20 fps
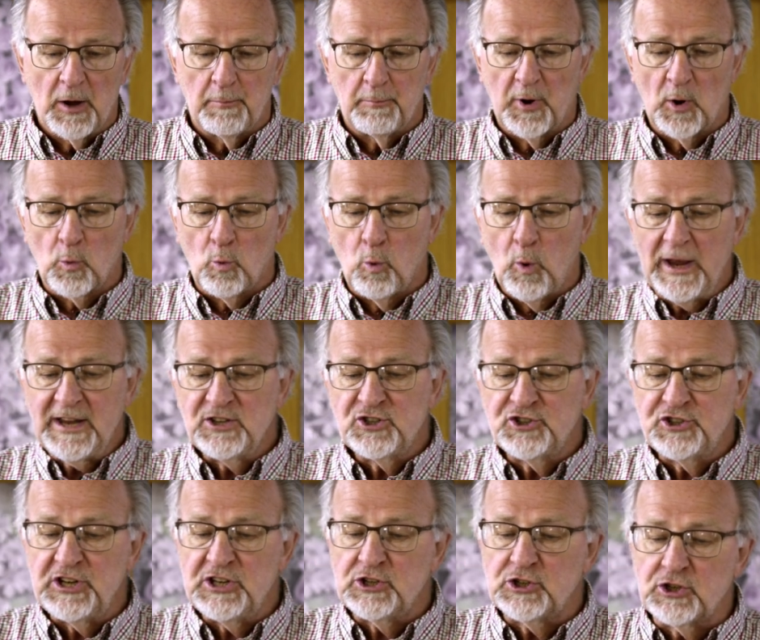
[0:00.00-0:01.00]
but when
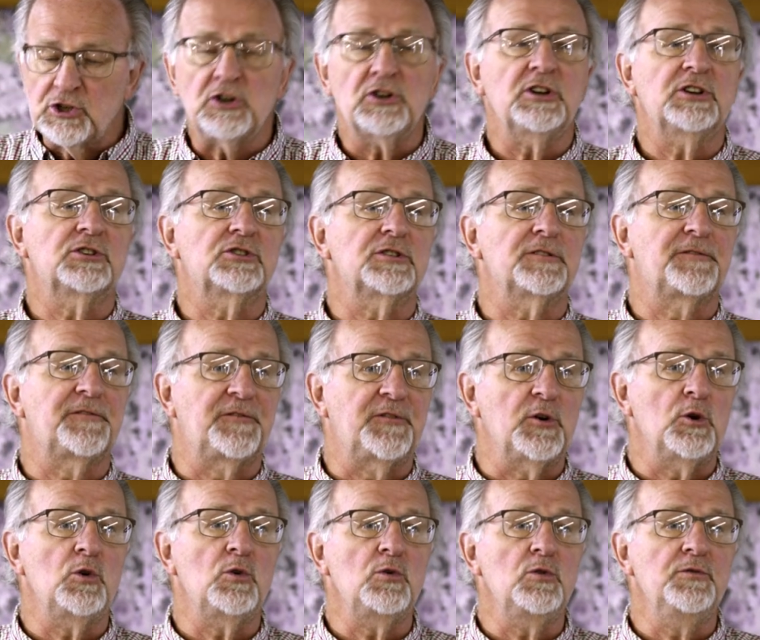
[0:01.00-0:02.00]
she took the
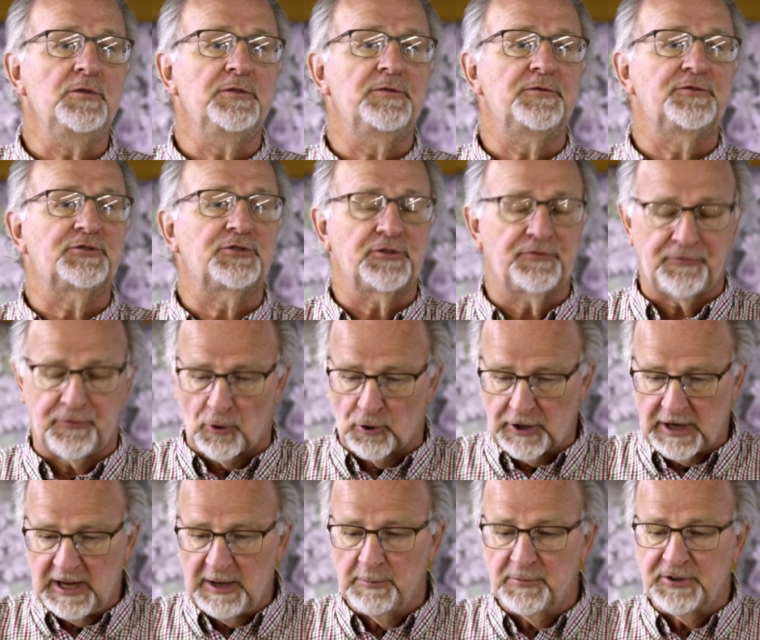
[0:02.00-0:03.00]
food
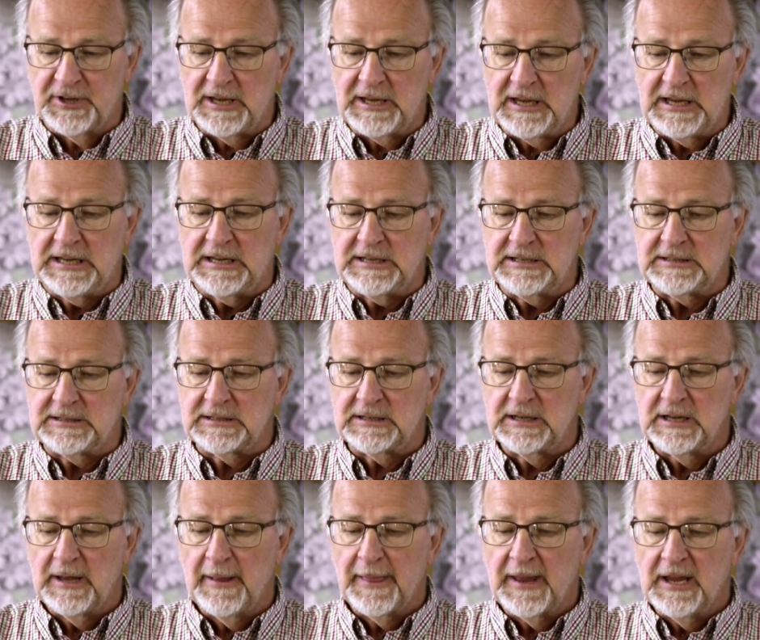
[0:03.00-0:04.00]
for him to eat,
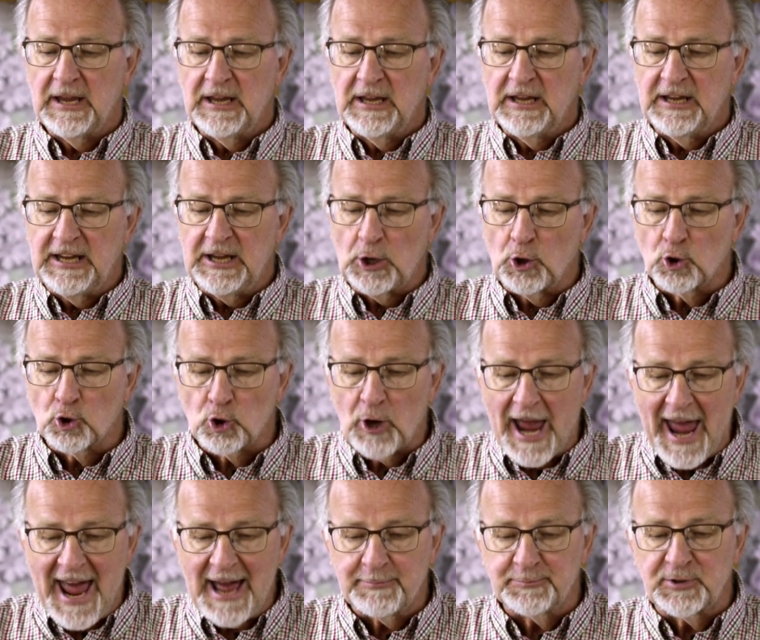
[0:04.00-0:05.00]
he
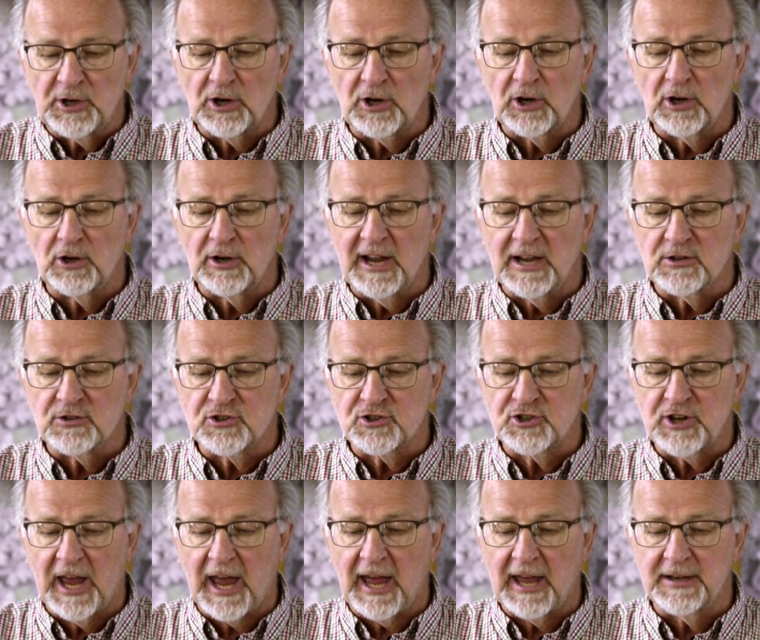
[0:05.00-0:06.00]
grabbed her and
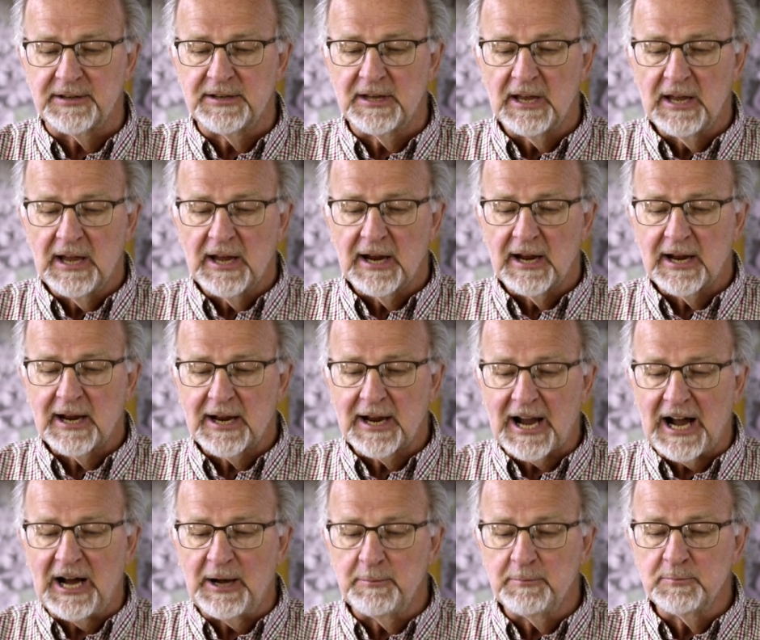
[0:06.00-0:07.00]
said,
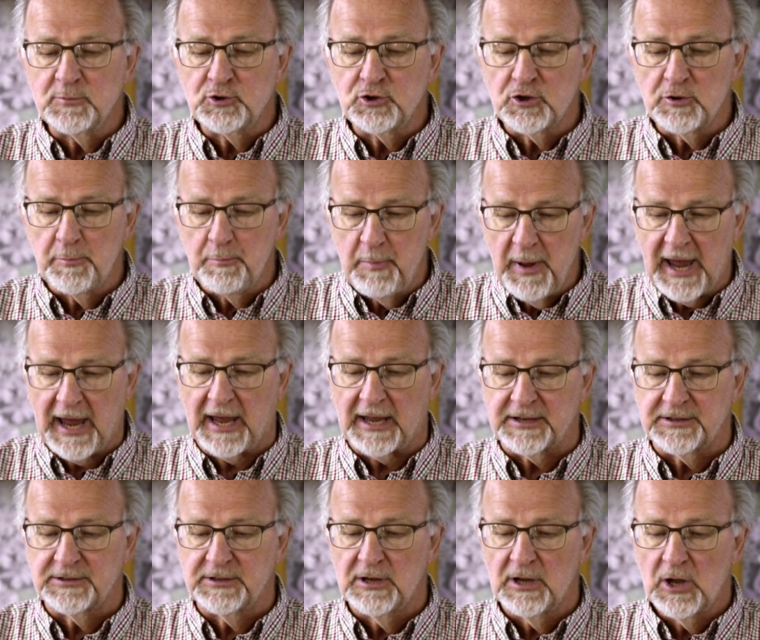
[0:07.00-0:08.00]
come to
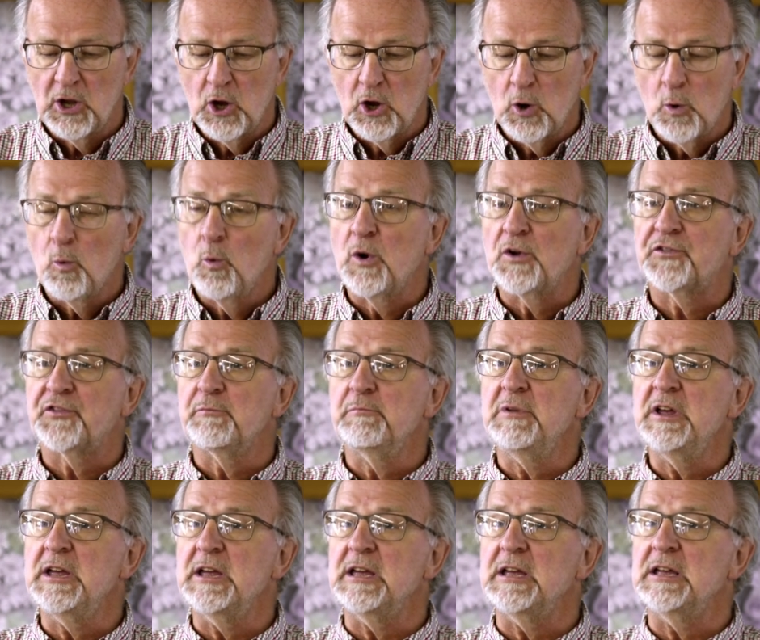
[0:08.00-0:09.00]
bed with
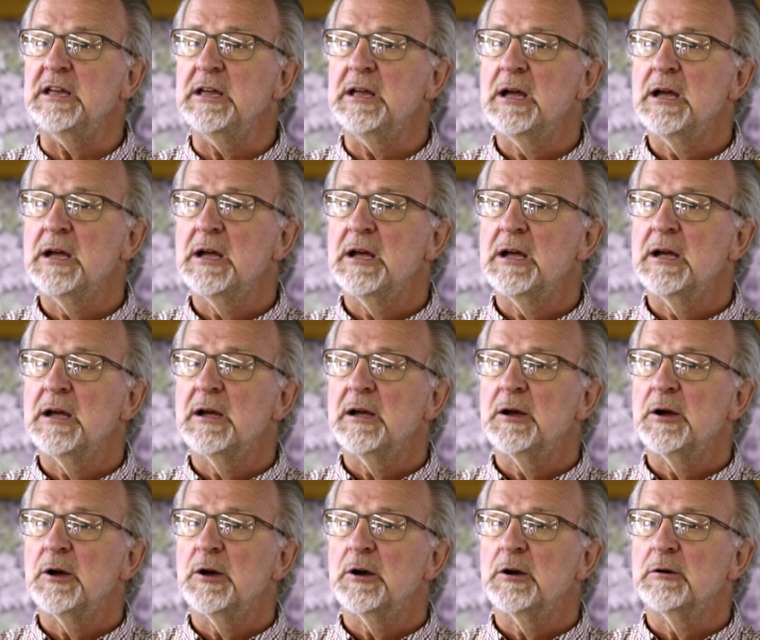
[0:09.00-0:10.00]
me,
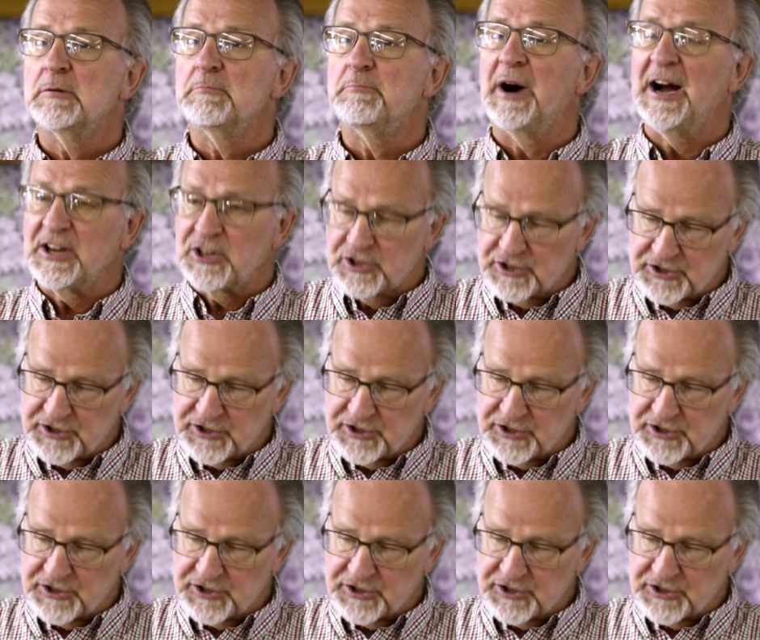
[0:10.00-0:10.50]
my